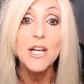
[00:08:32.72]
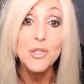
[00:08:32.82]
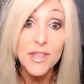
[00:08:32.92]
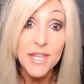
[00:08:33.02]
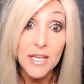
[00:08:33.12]

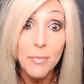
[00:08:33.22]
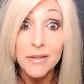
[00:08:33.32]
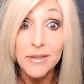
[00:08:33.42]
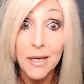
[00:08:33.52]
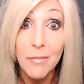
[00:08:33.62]
Here's the thing
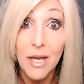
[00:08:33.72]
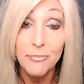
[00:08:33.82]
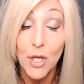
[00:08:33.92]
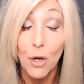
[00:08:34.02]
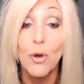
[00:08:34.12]
about that
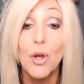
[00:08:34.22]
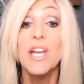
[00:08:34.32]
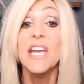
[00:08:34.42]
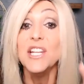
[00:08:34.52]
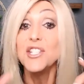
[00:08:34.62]
map though.
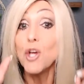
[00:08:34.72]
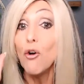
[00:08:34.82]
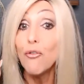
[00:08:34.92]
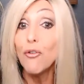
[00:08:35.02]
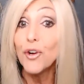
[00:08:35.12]
It's
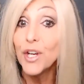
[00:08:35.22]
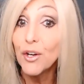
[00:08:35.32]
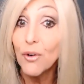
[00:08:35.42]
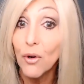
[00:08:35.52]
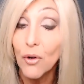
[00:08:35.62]
over a
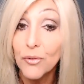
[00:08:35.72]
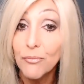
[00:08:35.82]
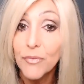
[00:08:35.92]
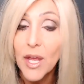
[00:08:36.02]
year old.